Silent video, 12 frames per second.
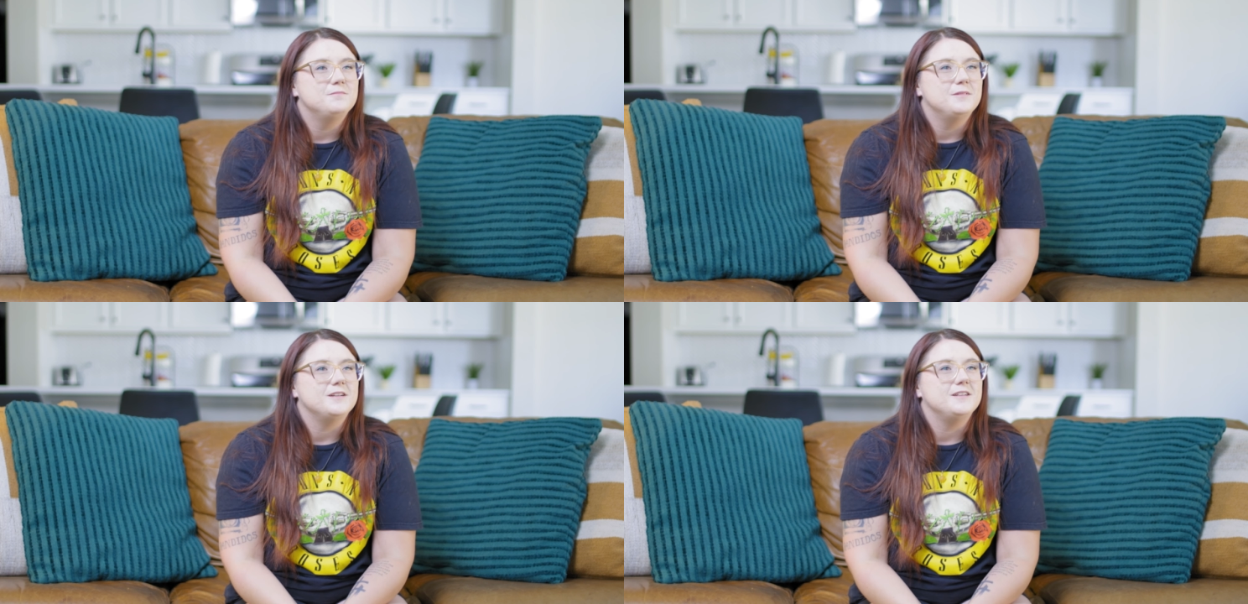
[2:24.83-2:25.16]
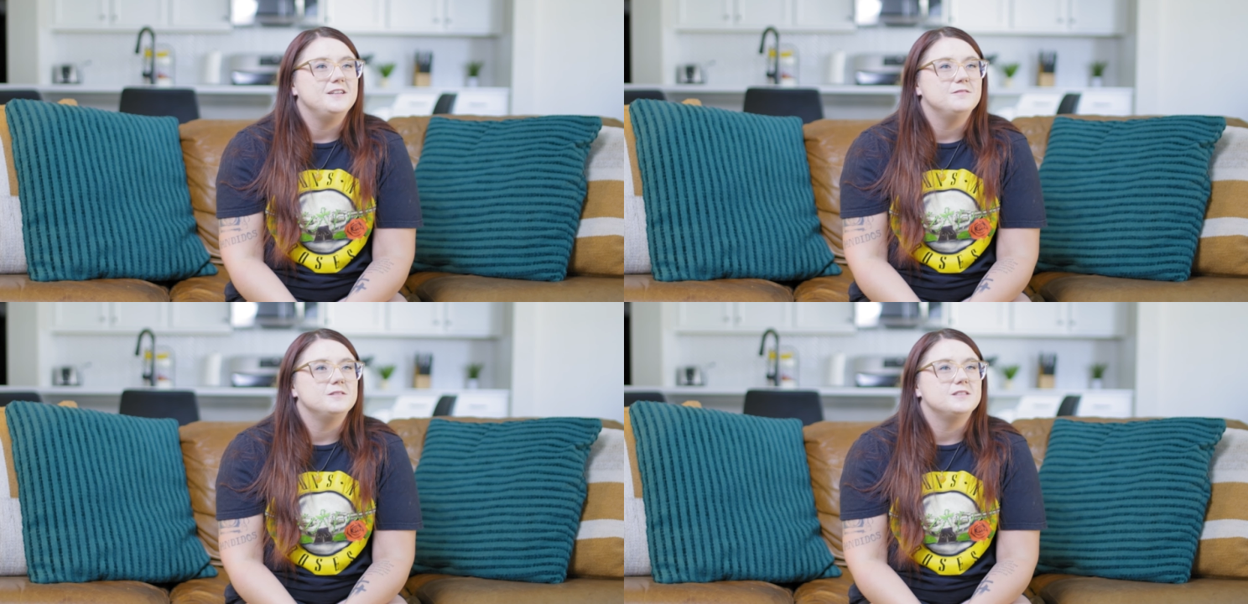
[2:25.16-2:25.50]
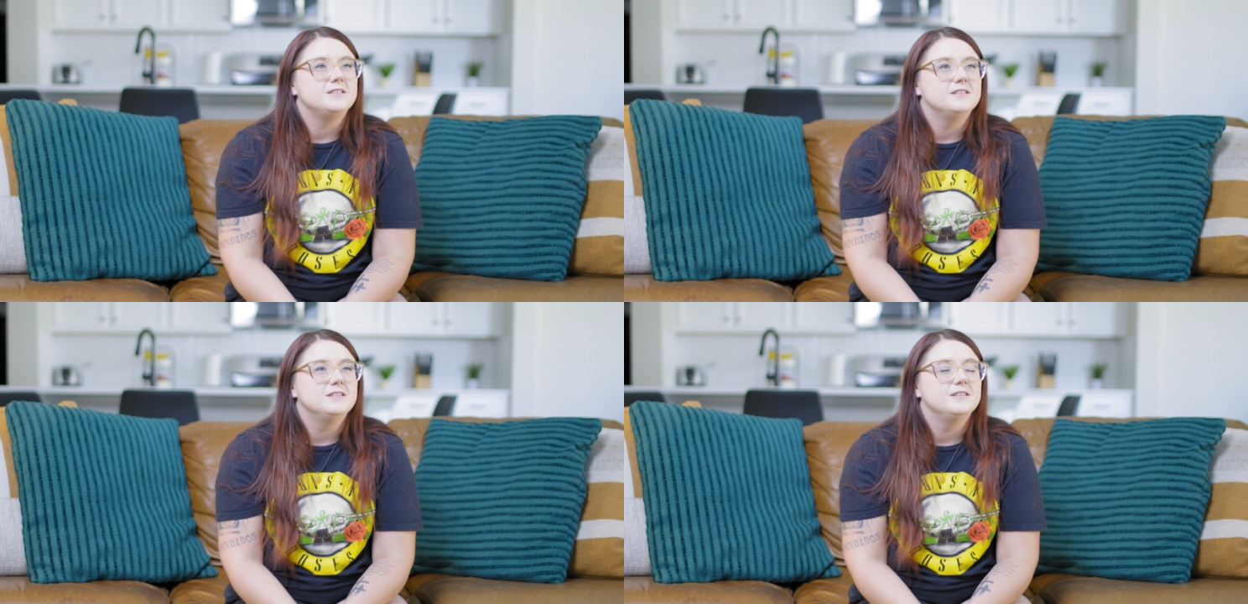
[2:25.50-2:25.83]
But he
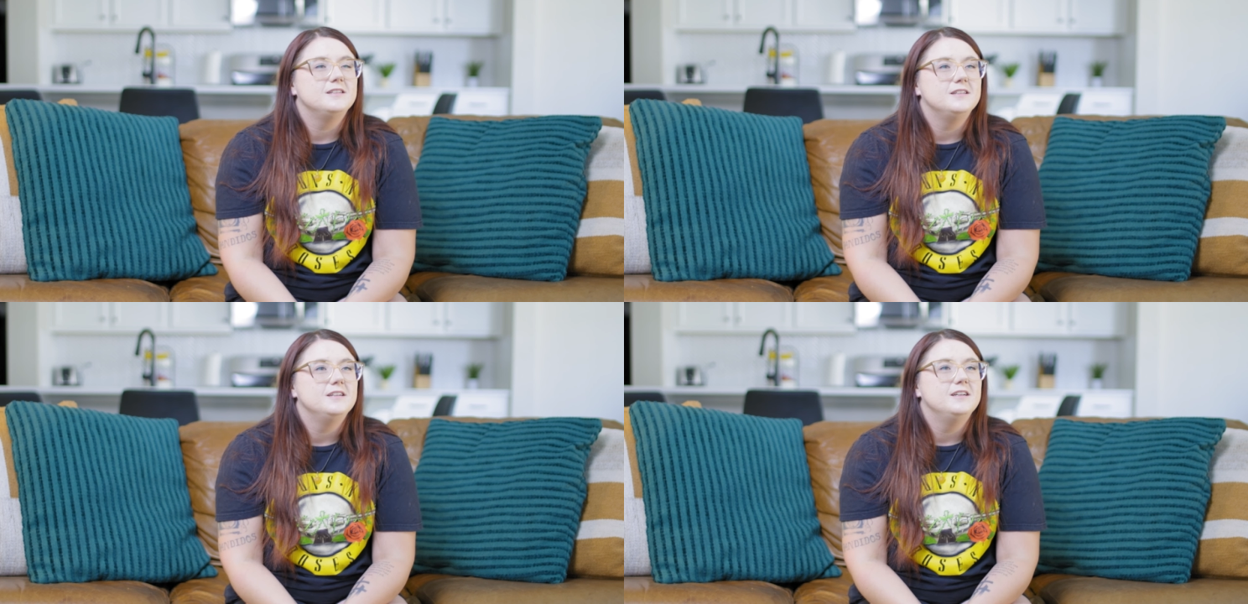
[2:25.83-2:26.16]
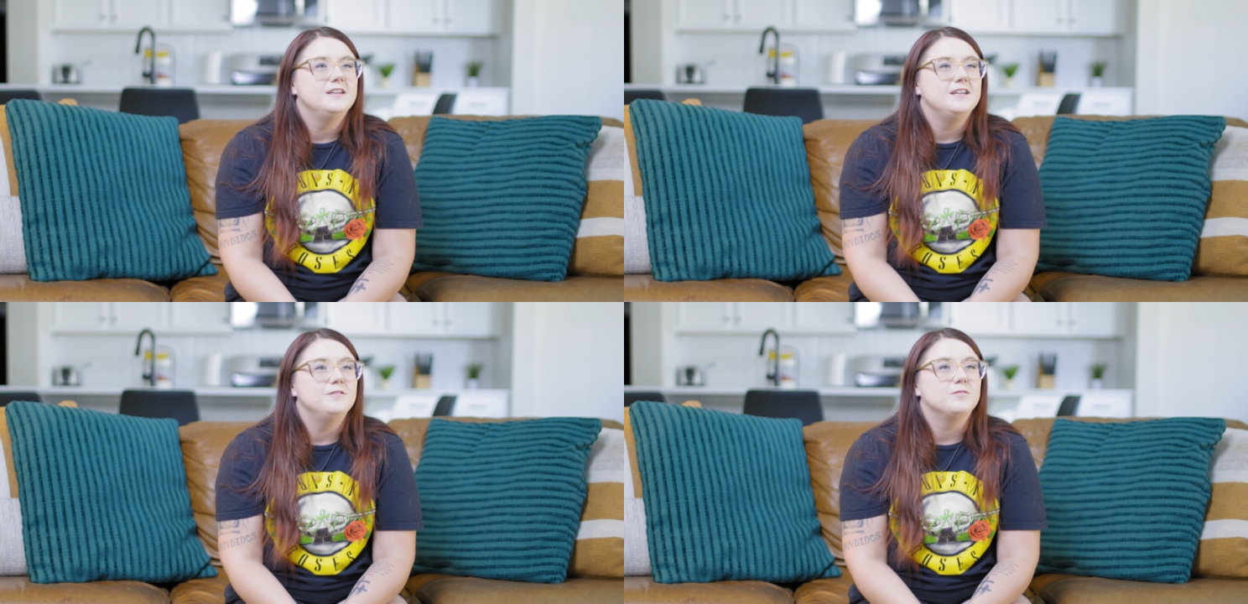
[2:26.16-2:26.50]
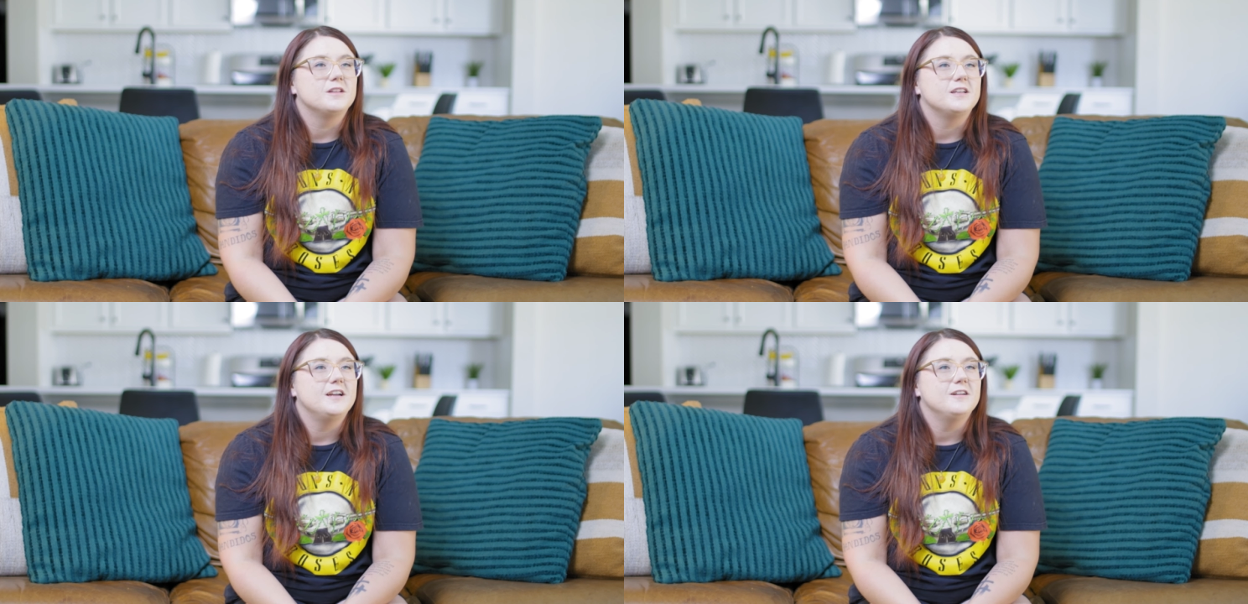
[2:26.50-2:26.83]

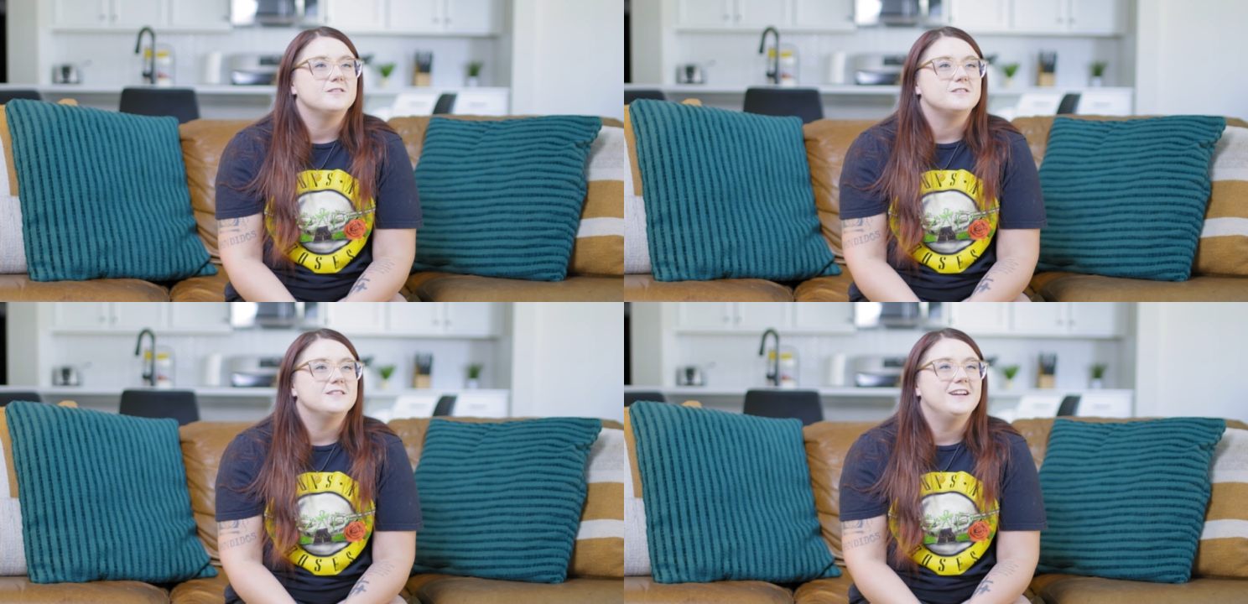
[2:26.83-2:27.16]
really cares.